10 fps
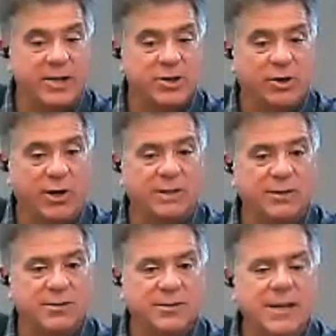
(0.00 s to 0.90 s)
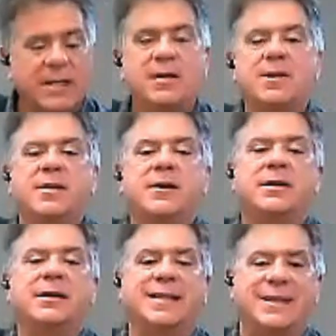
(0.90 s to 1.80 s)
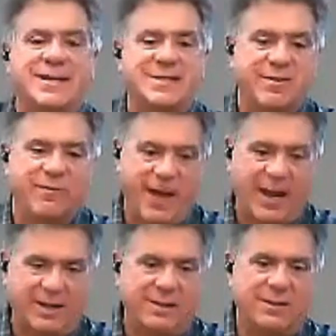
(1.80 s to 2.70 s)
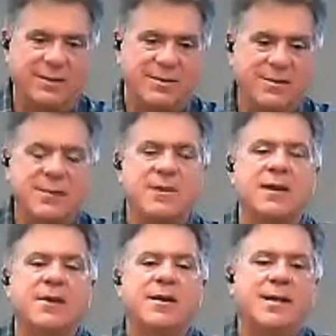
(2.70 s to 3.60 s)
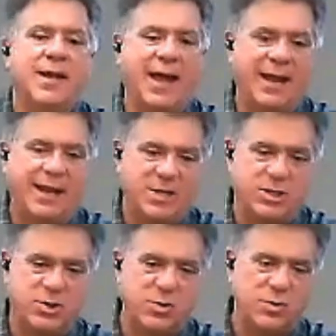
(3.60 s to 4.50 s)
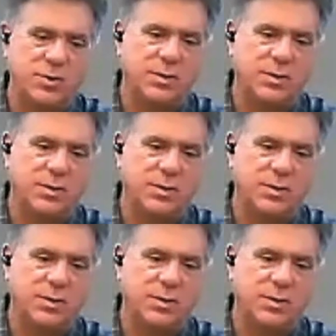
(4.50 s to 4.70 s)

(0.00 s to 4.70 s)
the soil, disinfect, and then as you